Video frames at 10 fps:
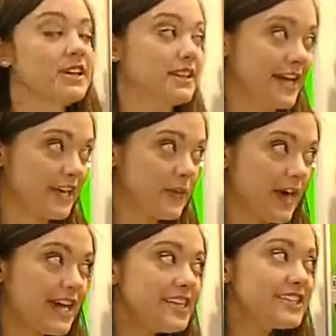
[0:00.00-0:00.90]

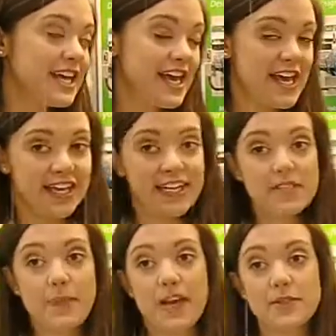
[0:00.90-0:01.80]
Likewise, it
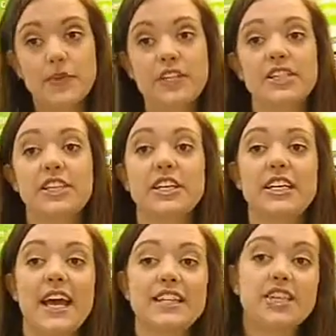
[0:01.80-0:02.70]
is possible to
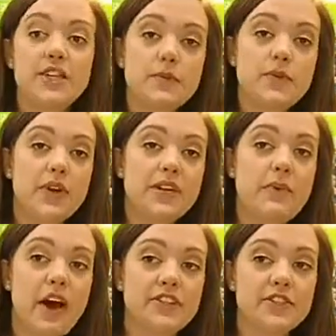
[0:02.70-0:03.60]
connect Cube 20
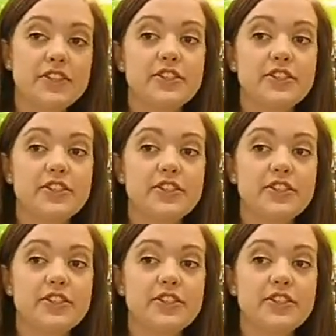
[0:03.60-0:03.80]
modules